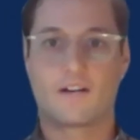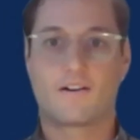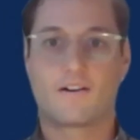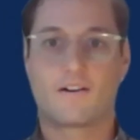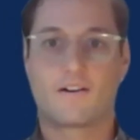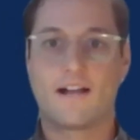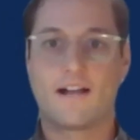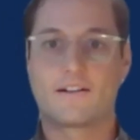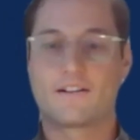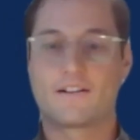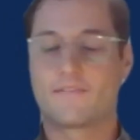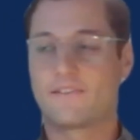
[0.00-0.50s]

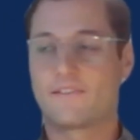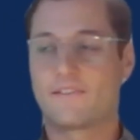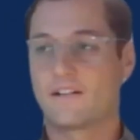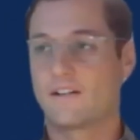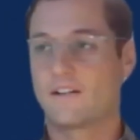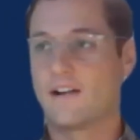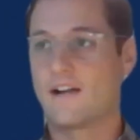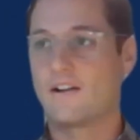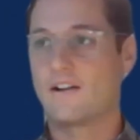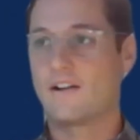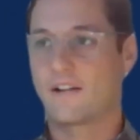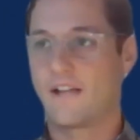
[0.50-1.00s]
around to
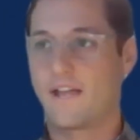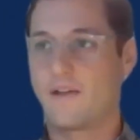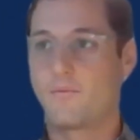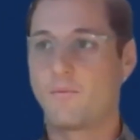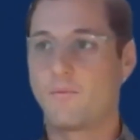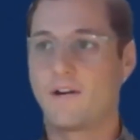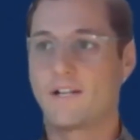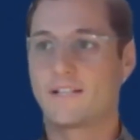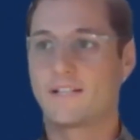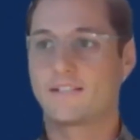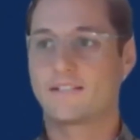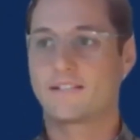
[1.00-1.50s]
figure out, okay,
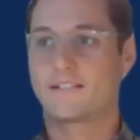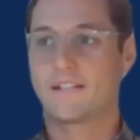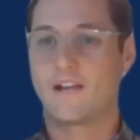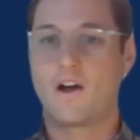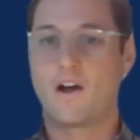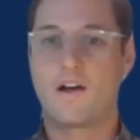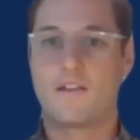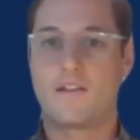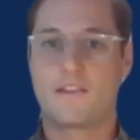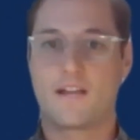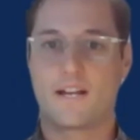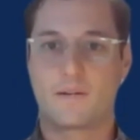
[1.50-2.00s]
what's the
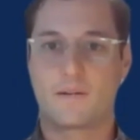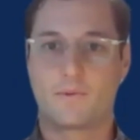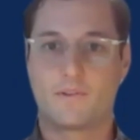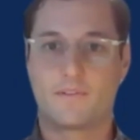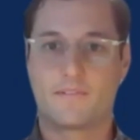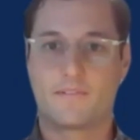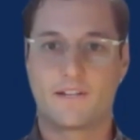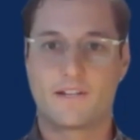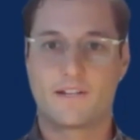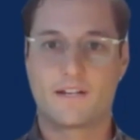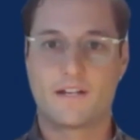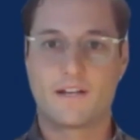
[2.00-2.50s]
online
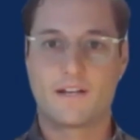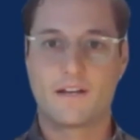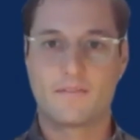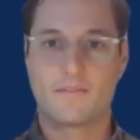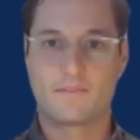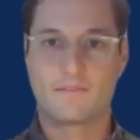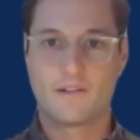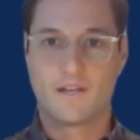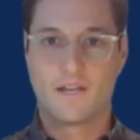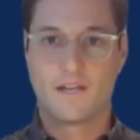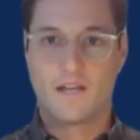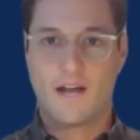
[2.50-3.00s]
equivalent of
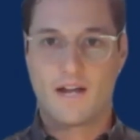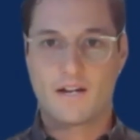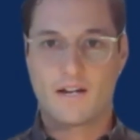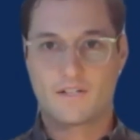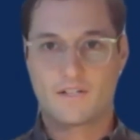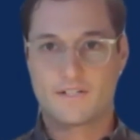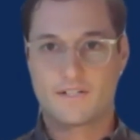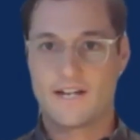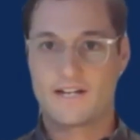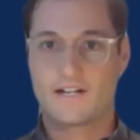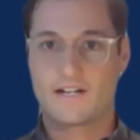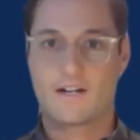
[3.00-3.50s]

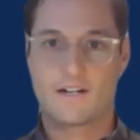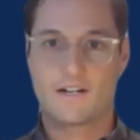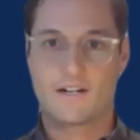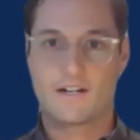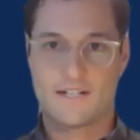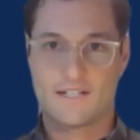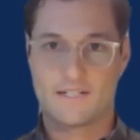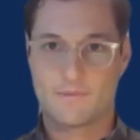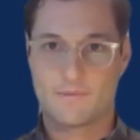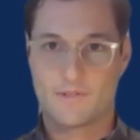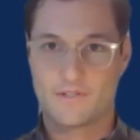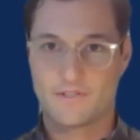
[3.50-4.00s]
understanding our
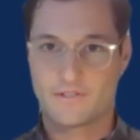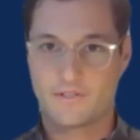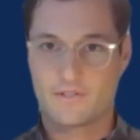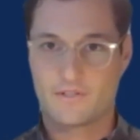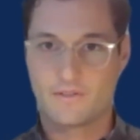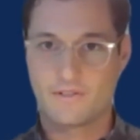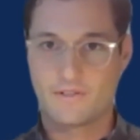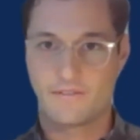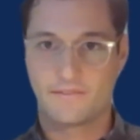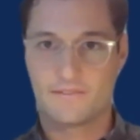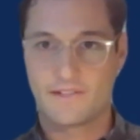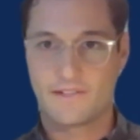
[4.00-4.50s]
customers
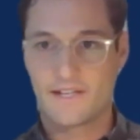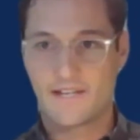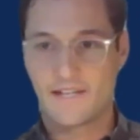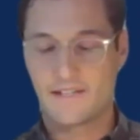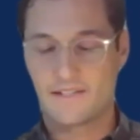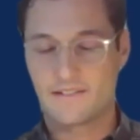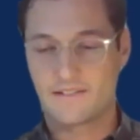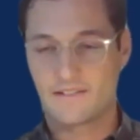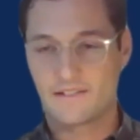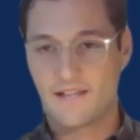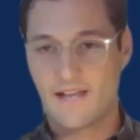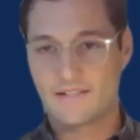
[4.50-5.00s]
intuitively?
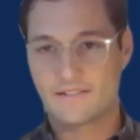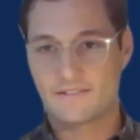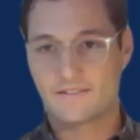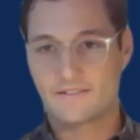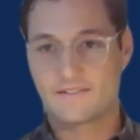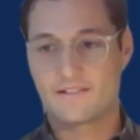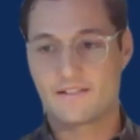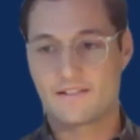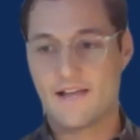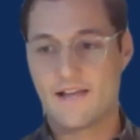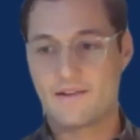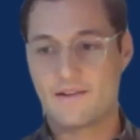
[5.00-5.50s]
And
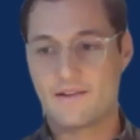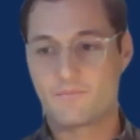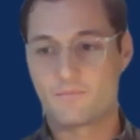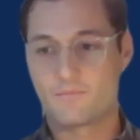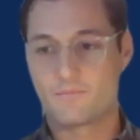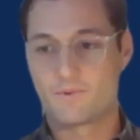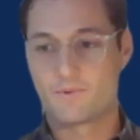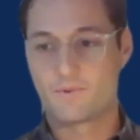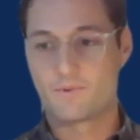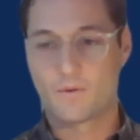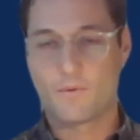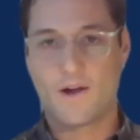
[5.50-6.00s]

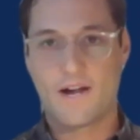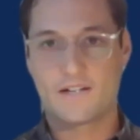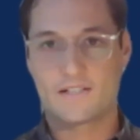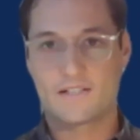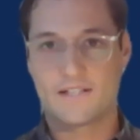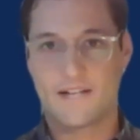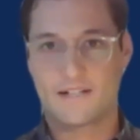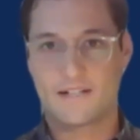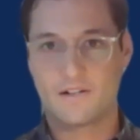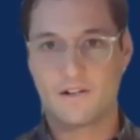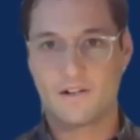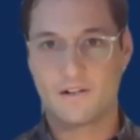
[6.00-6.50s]
that requires
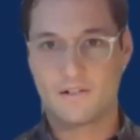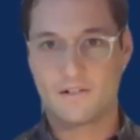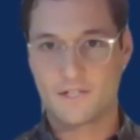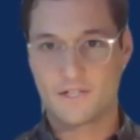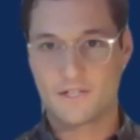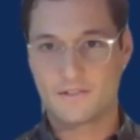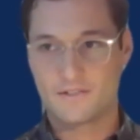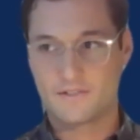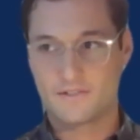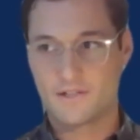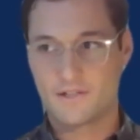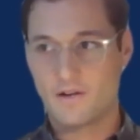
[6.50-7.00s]
technology.
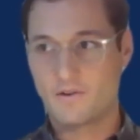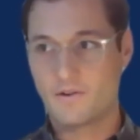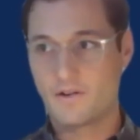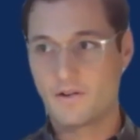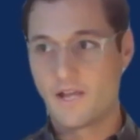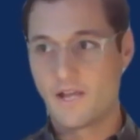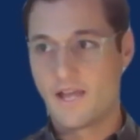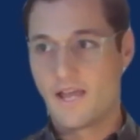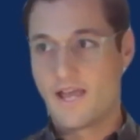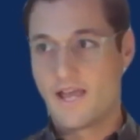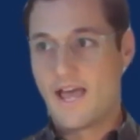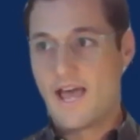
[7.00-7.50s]
And so
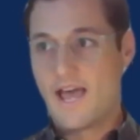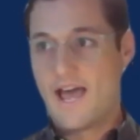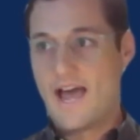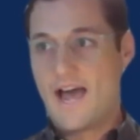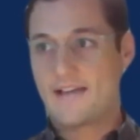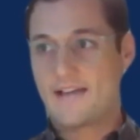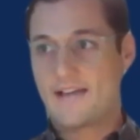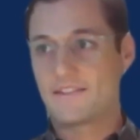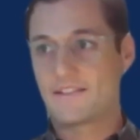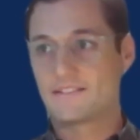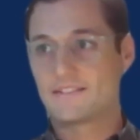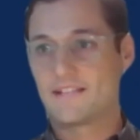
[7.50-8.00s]

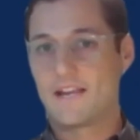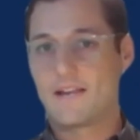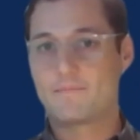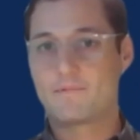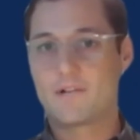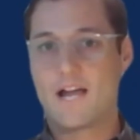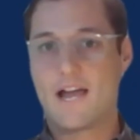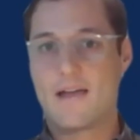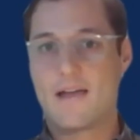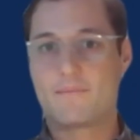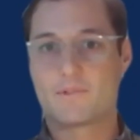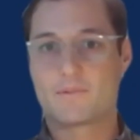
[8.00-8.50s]
at the same
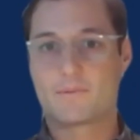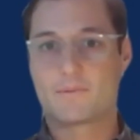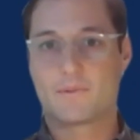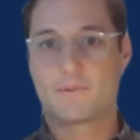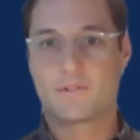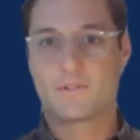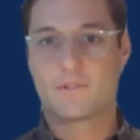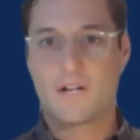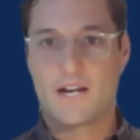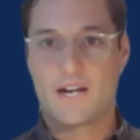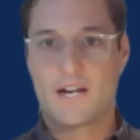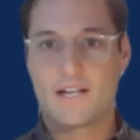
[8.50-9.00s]
time as we
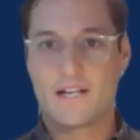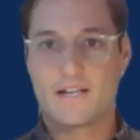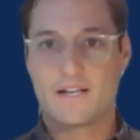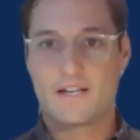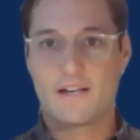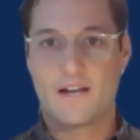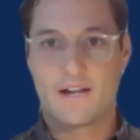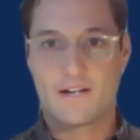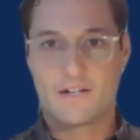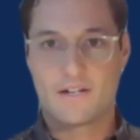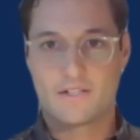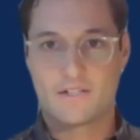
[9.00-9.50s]
were trying
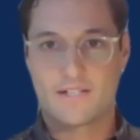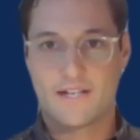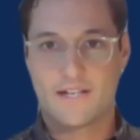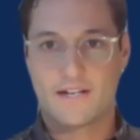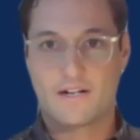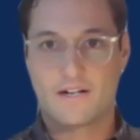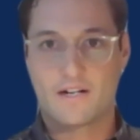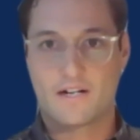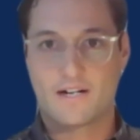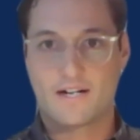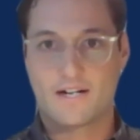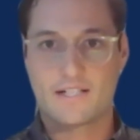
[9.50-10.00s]
to
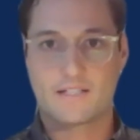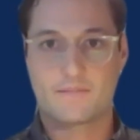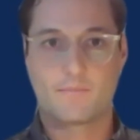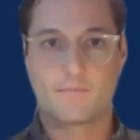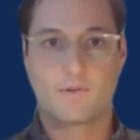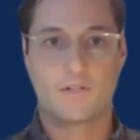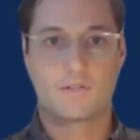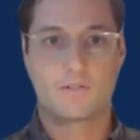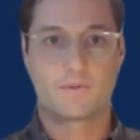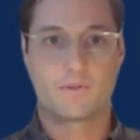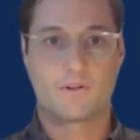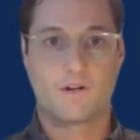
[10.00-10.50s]
understand our
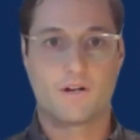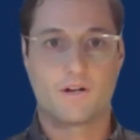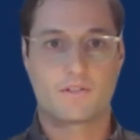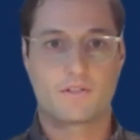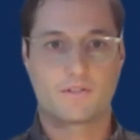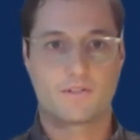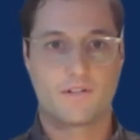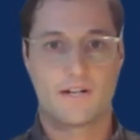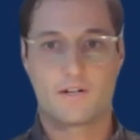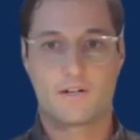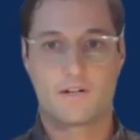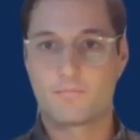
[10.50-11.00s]
customers, we were
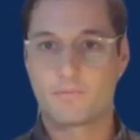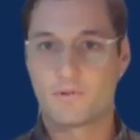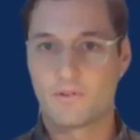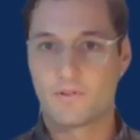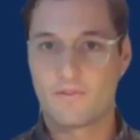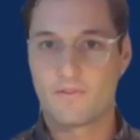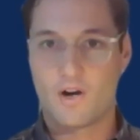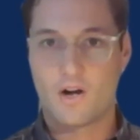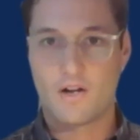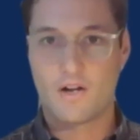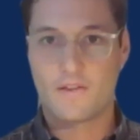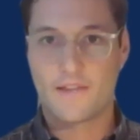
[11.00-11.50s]
also trying to
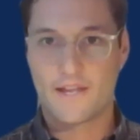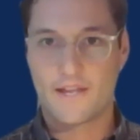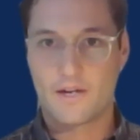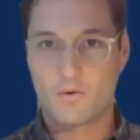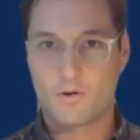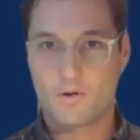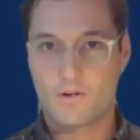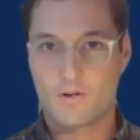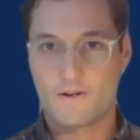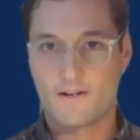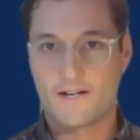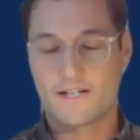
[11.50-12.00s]
improve our online
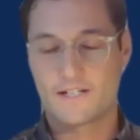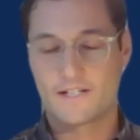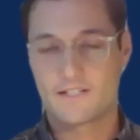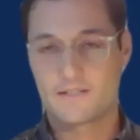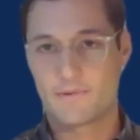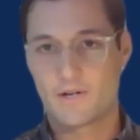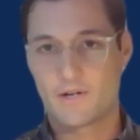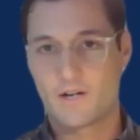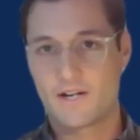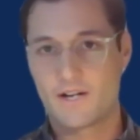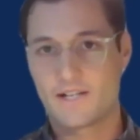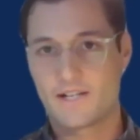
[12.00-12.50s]
ordering
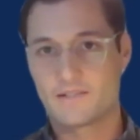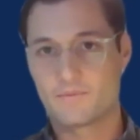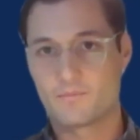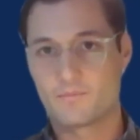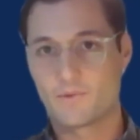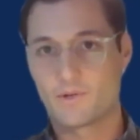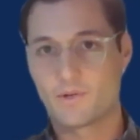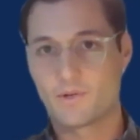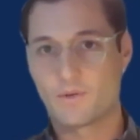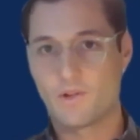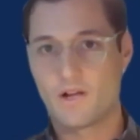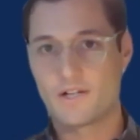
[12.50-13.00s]
experience, and
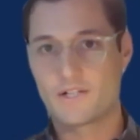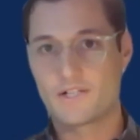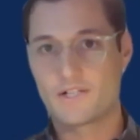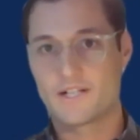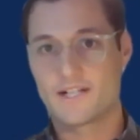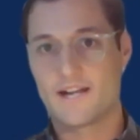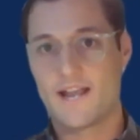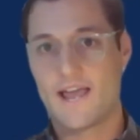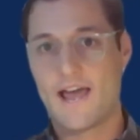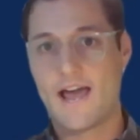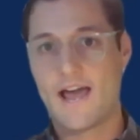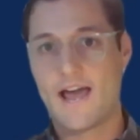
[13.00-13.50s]
we were
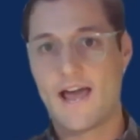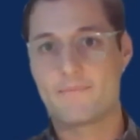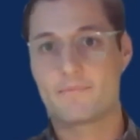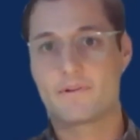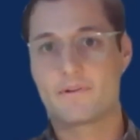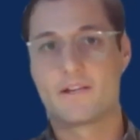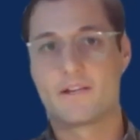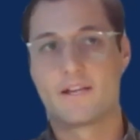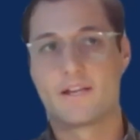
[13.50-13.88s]
launching an app.